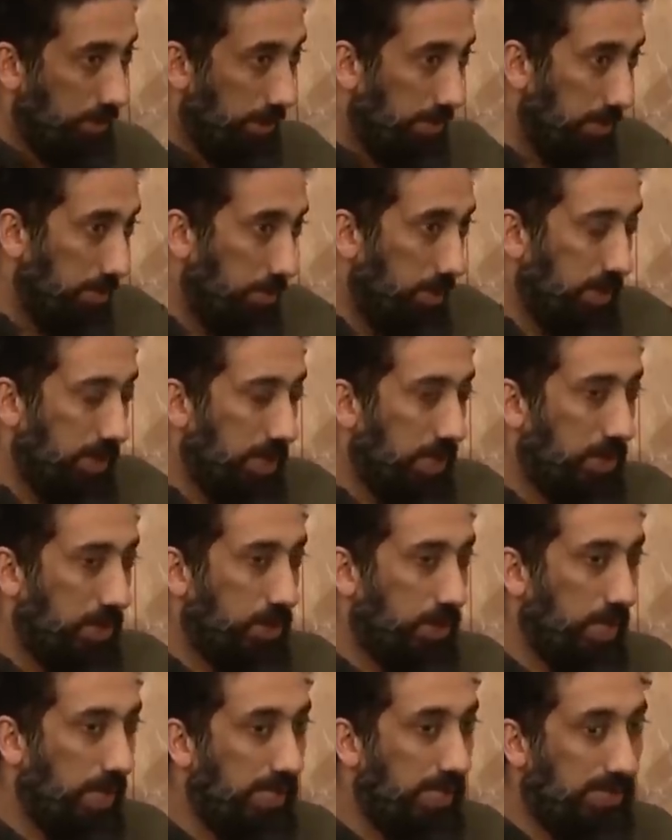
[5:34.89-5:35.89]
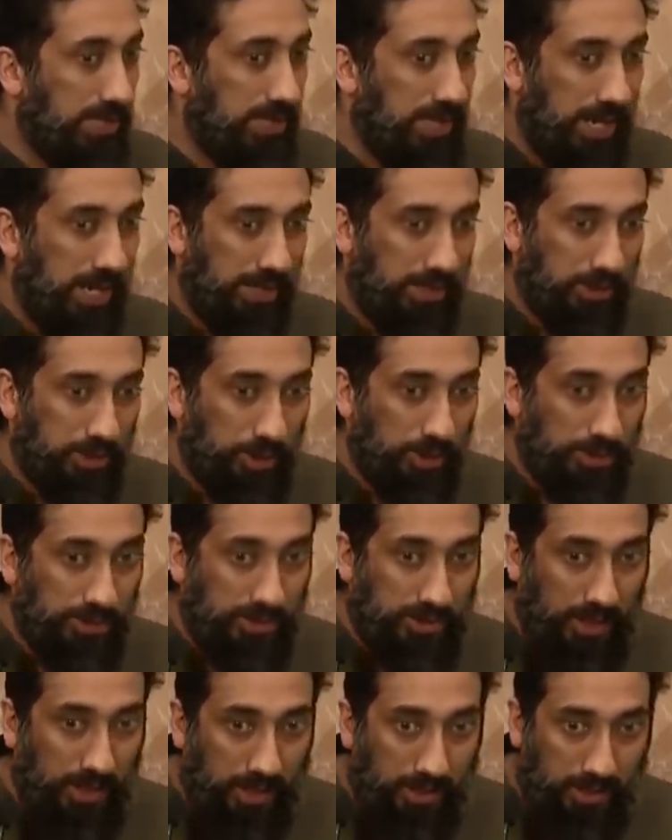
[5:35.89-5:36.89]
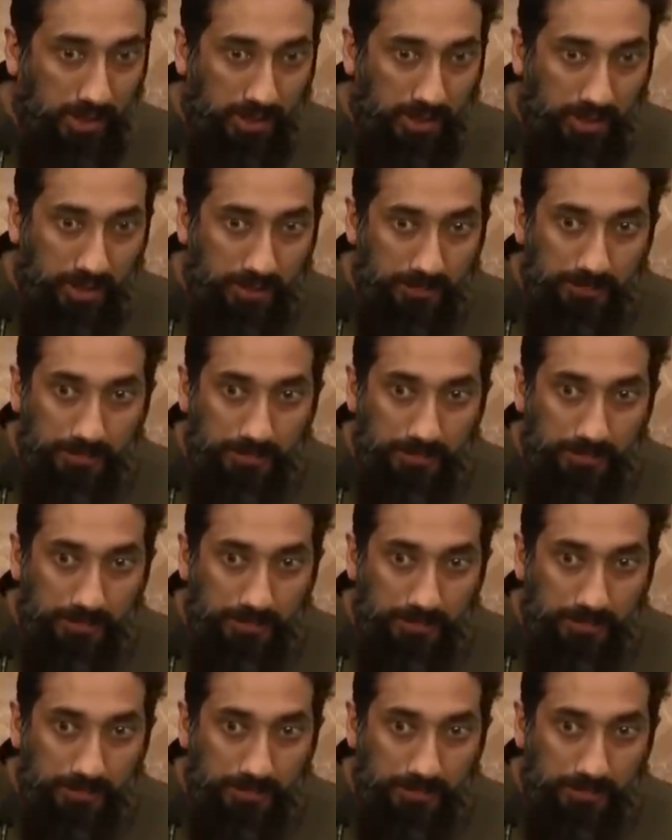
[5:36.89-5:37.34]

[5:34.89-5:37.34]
I mean, we teach kids that. It's so scary.